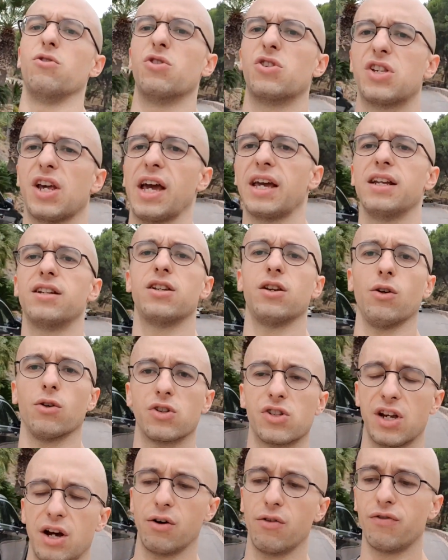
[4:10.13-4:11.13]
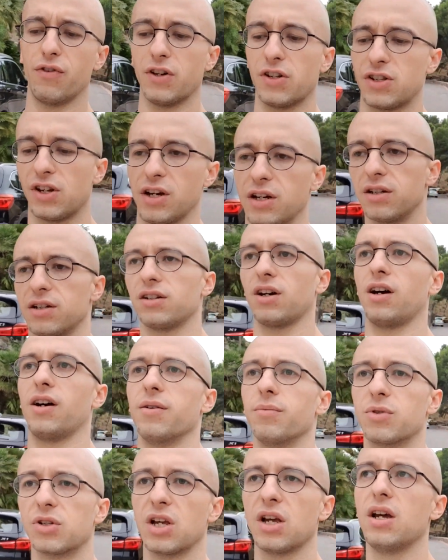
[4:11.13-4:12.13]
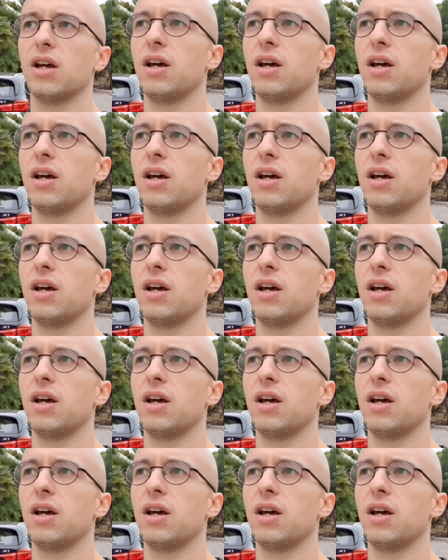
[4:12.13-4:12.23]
say to yourself at certain times